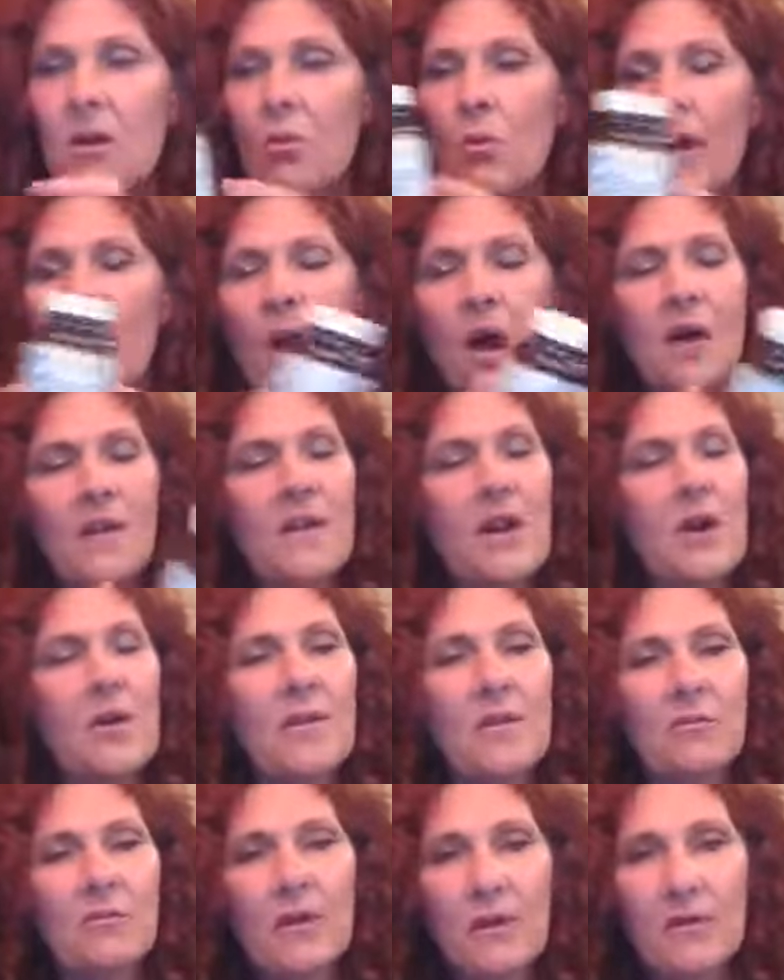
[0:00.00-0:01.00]
we all
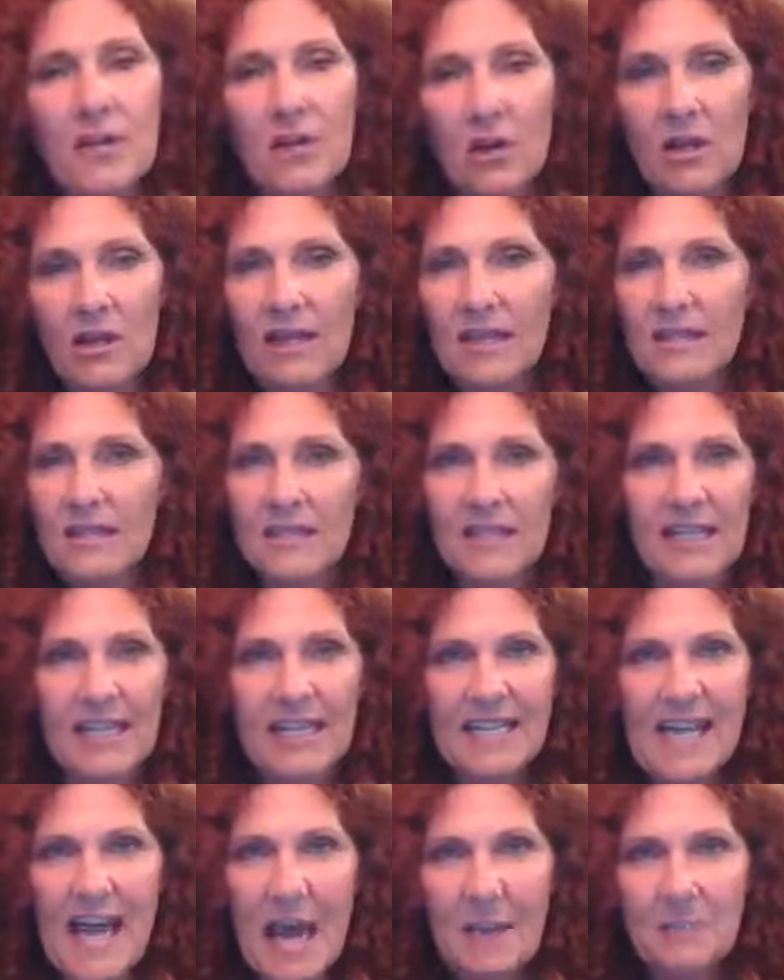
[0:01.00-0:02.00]
know that rhodiola is an
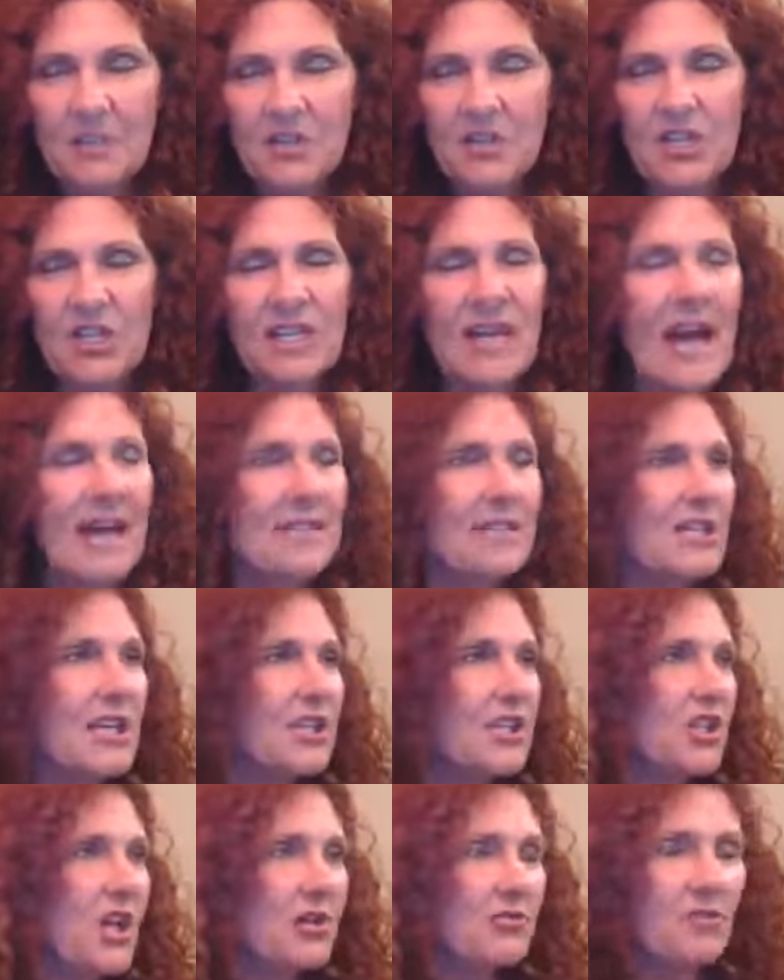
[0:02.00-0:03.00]
adaptogen i
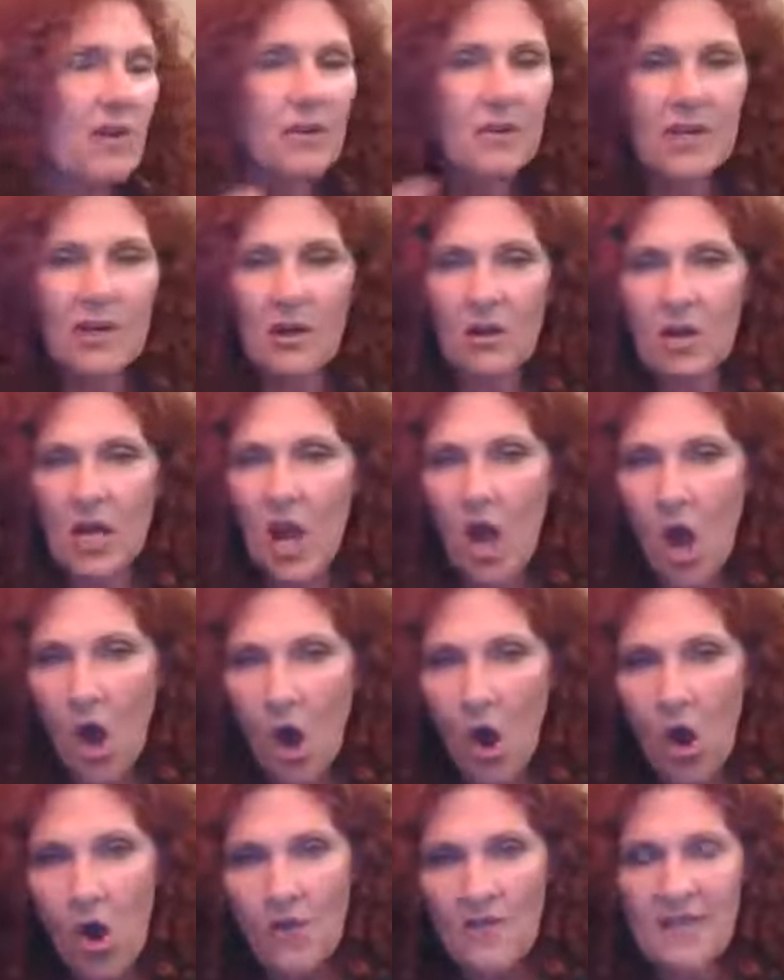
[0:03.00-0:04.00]
teach on rhodiola
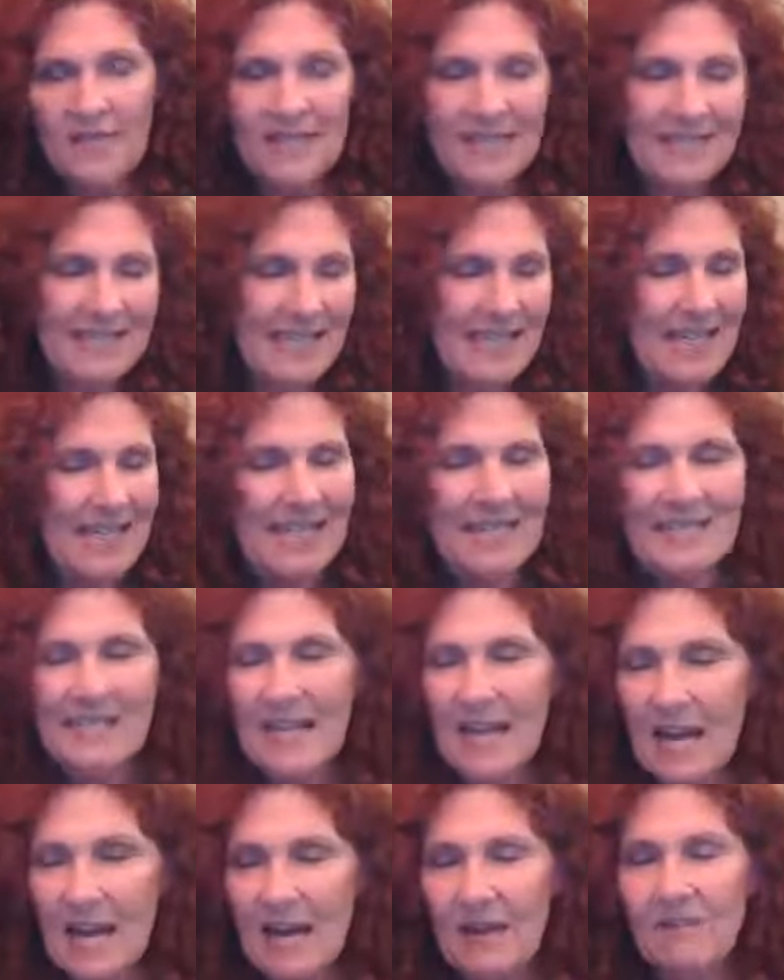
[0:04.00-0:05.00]
all the stinking
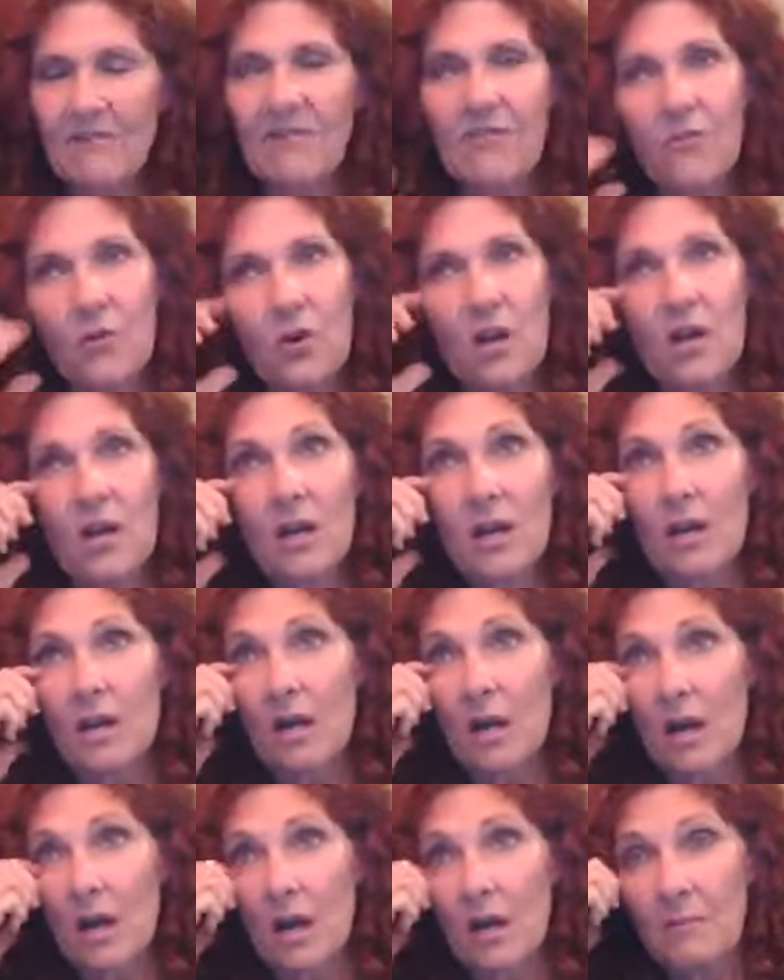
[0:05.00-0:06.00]
time for
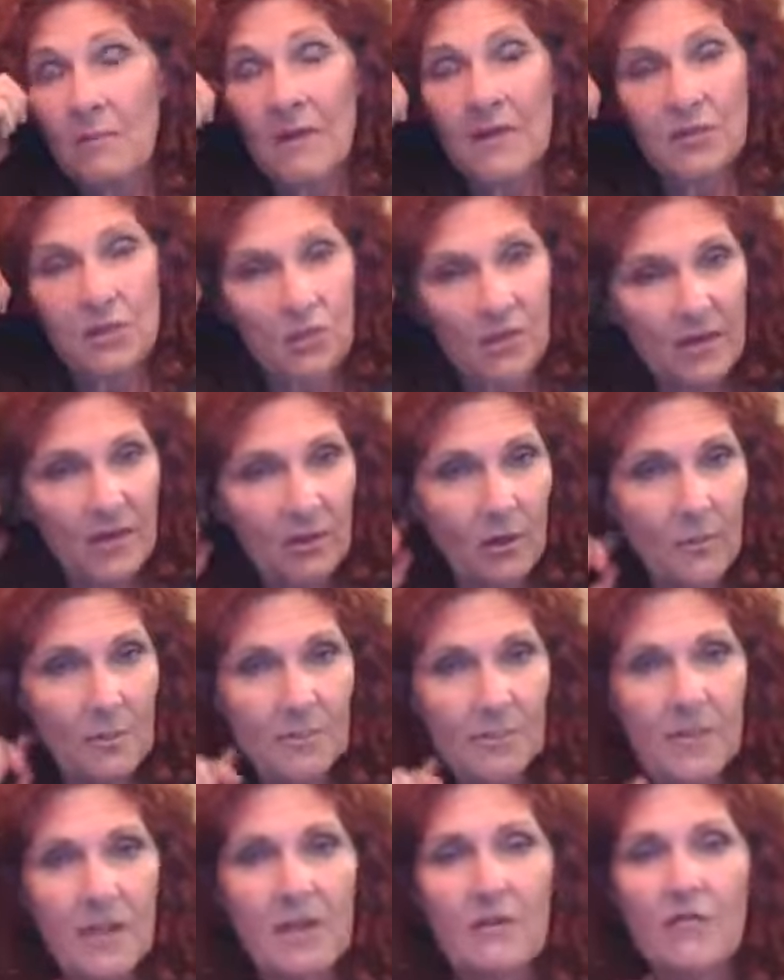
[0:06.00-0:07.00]
um,
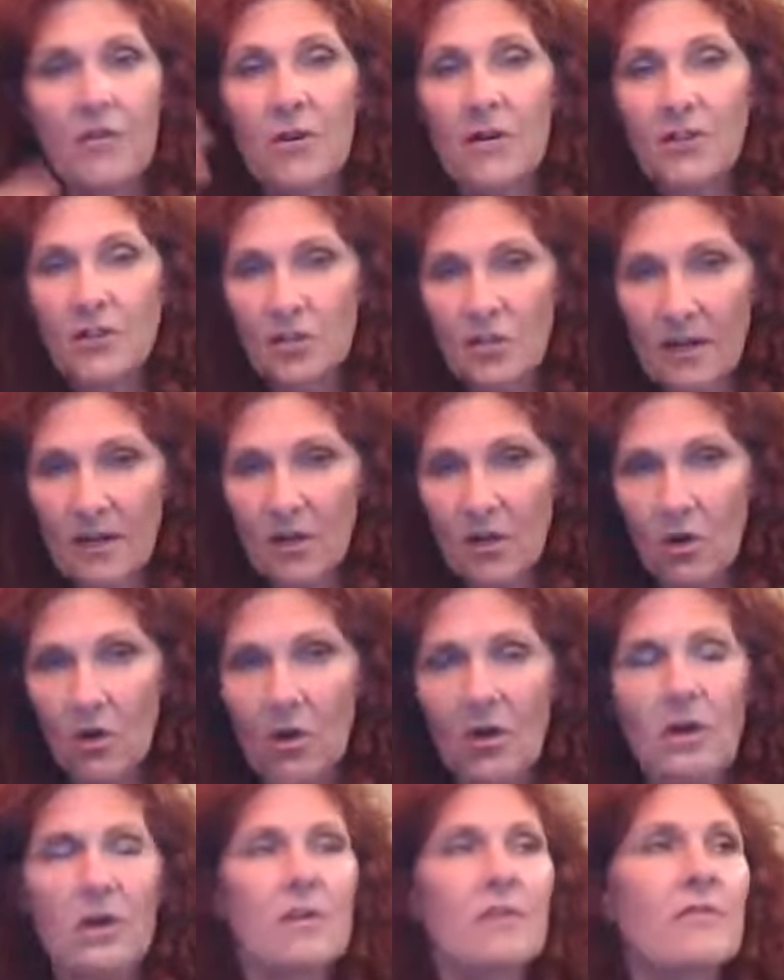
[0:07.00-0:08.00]
adrenal for
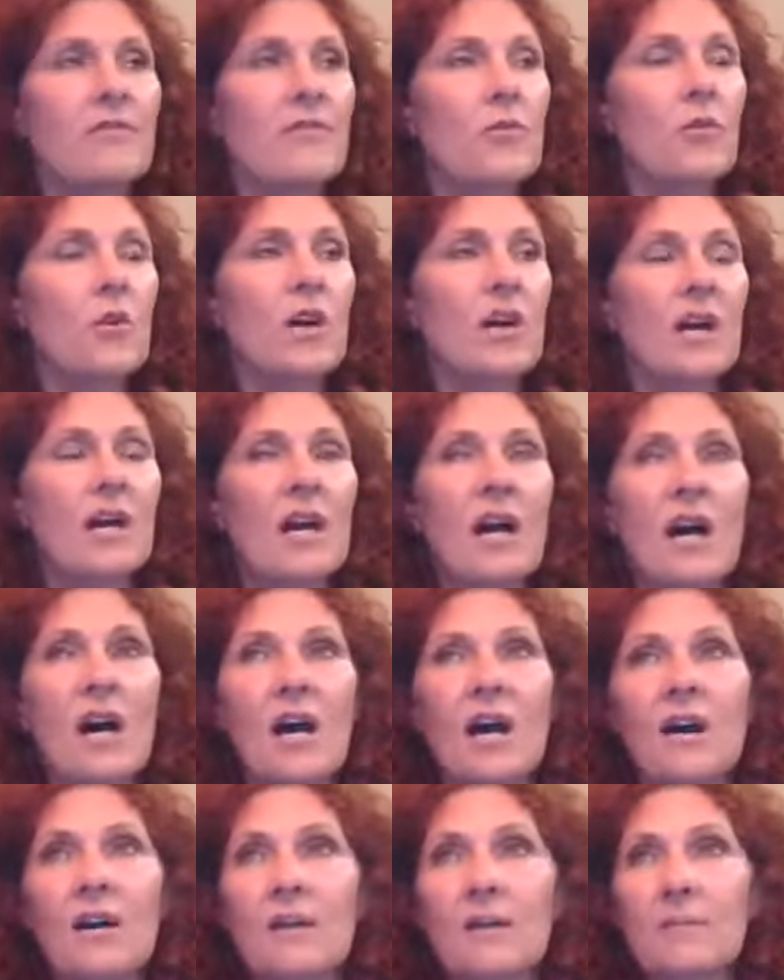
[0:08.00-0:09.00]
adrenal for
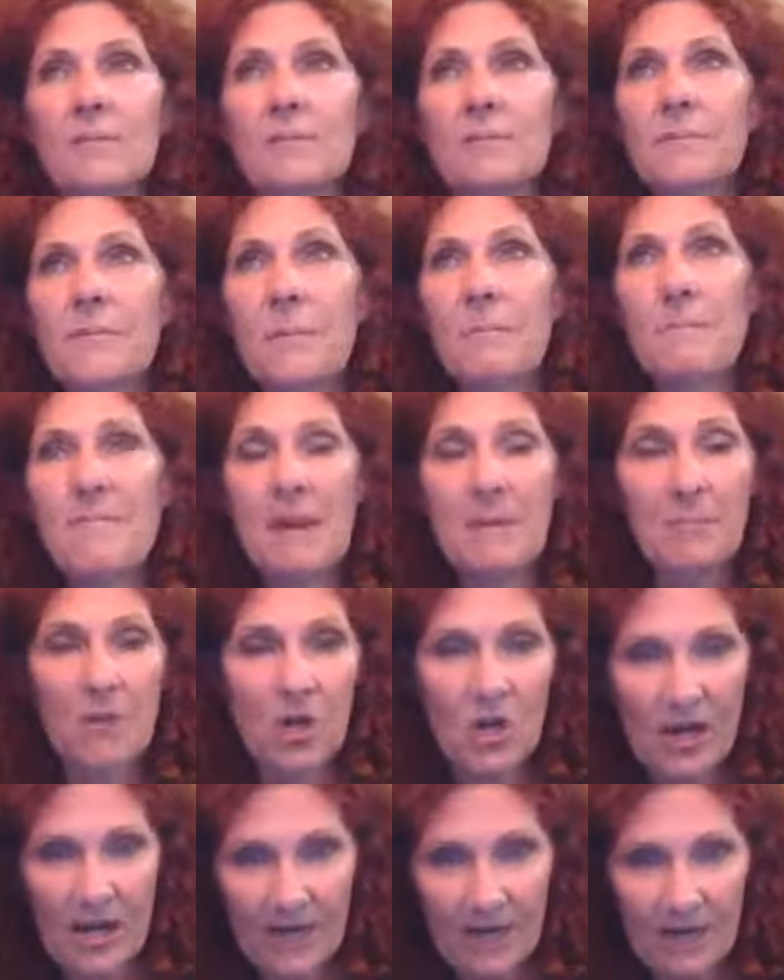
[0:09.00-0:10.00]
um,
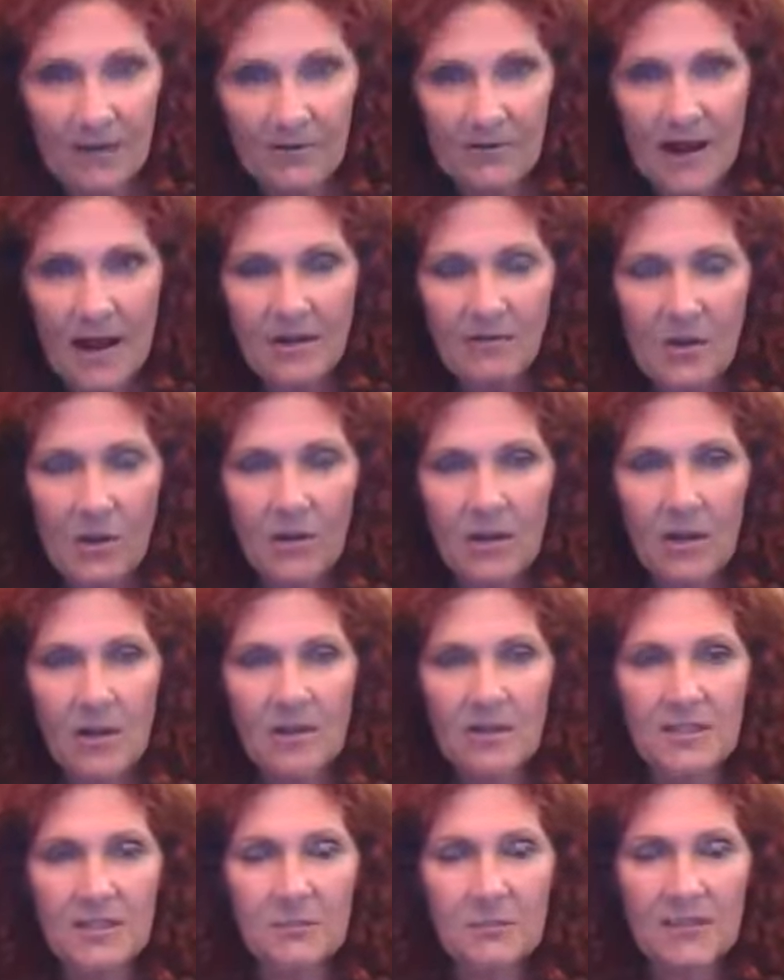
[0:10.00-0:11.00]
memory, right?
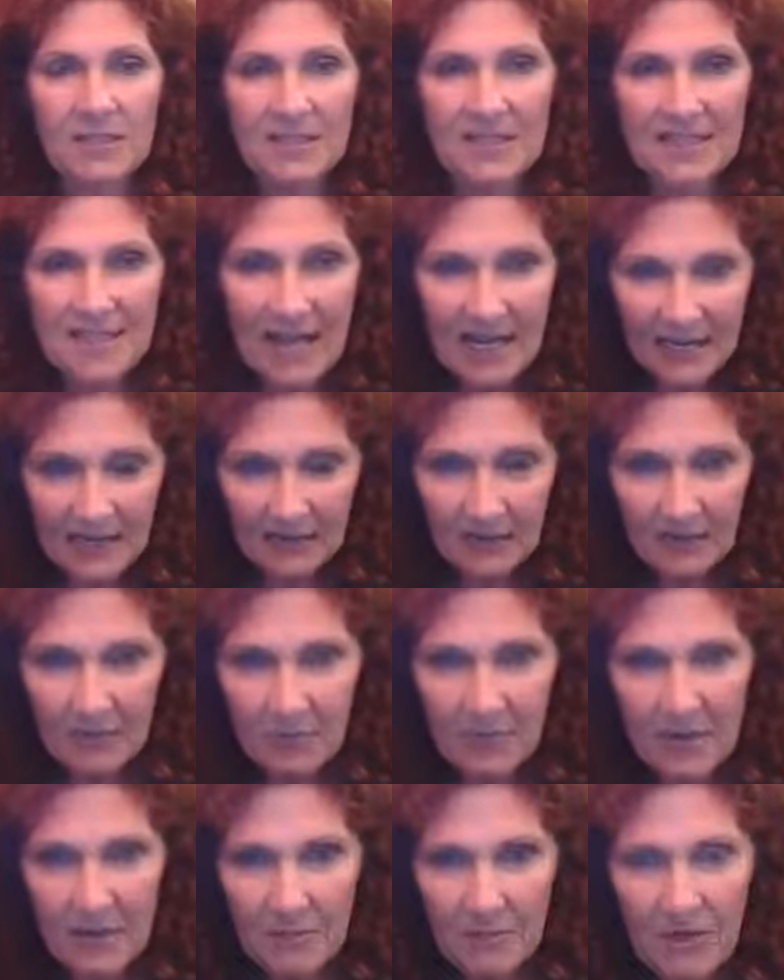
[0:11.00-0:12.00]
Rhodiola has been studied
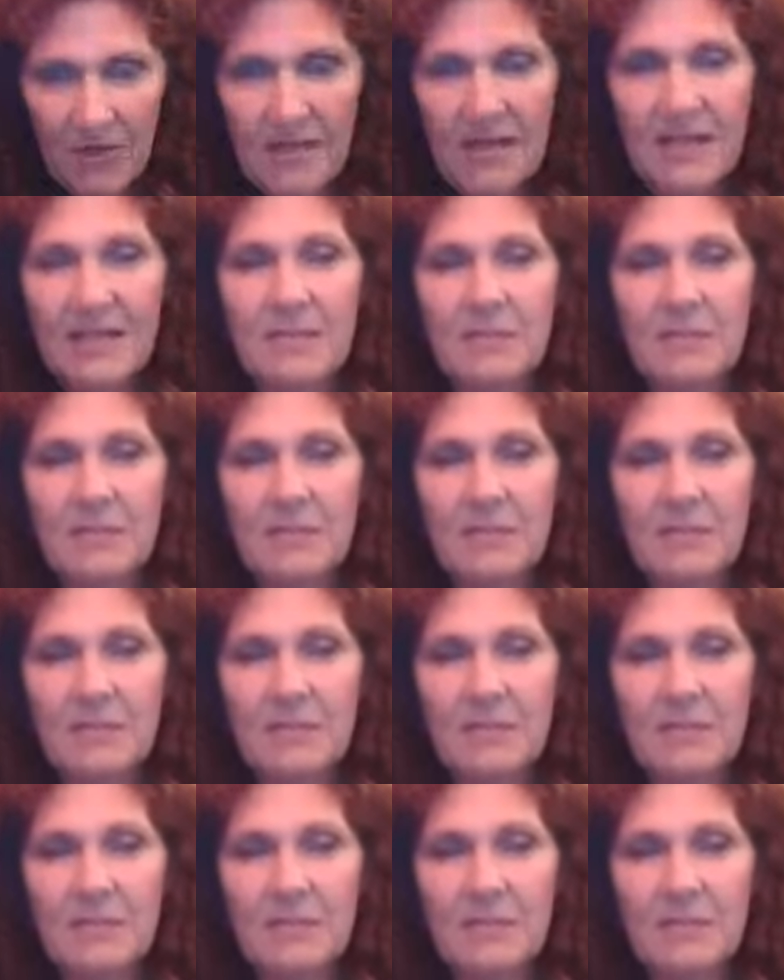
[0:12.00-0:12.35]
for memory.